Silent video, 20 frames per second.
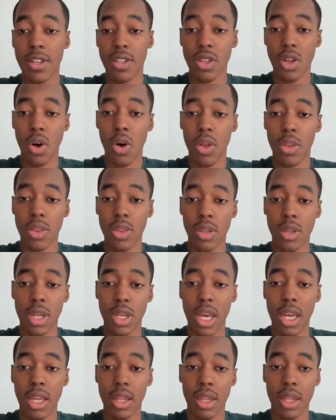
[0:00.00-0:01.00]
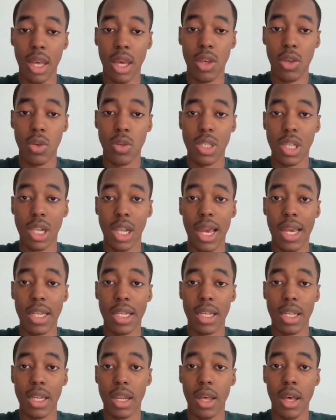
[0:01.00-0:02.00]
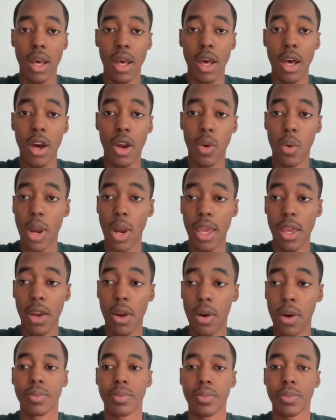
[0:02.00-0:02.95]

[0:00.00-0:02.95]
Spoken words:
on the date that you selected right here.